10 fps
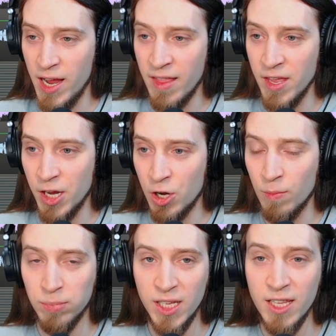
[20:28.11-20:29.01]
and they
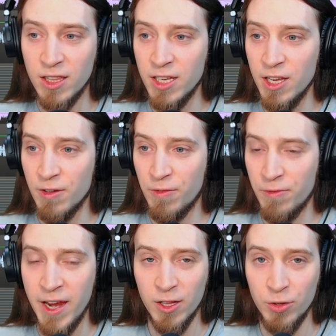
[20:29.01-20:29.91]
completely
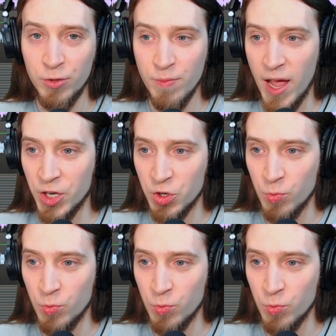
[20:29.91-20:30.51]
fail to mesh